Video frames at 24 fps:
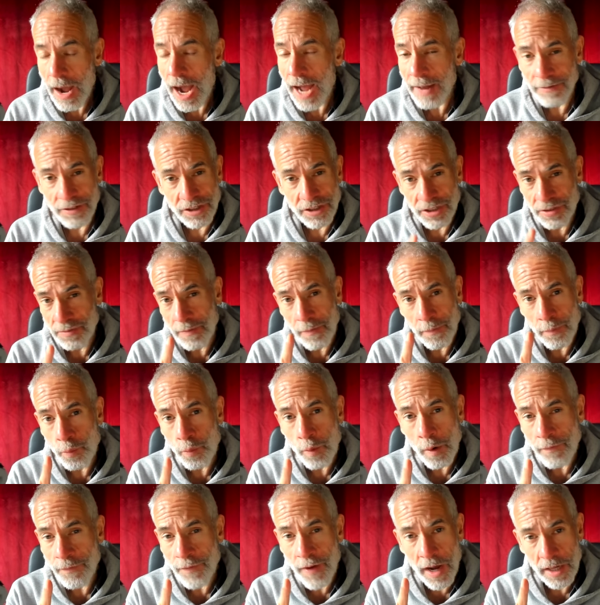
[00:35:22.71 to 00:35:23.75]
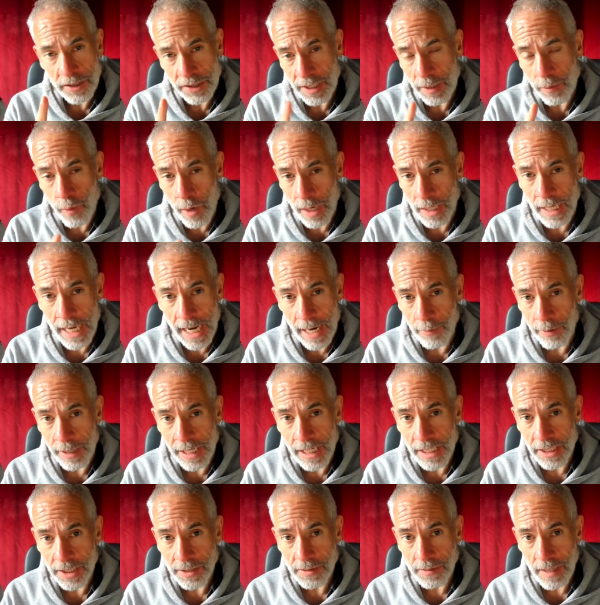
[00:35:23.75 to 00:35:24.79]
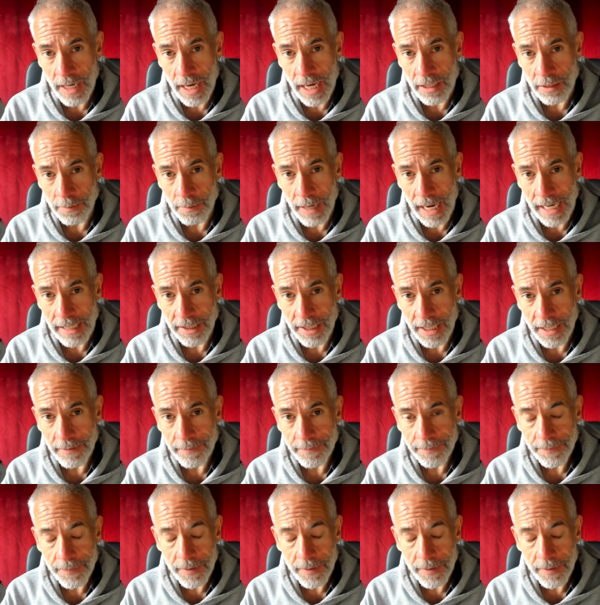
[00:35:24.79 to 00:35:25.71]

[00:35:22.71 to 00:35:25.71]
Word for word: I fasting one day a week is is plenty,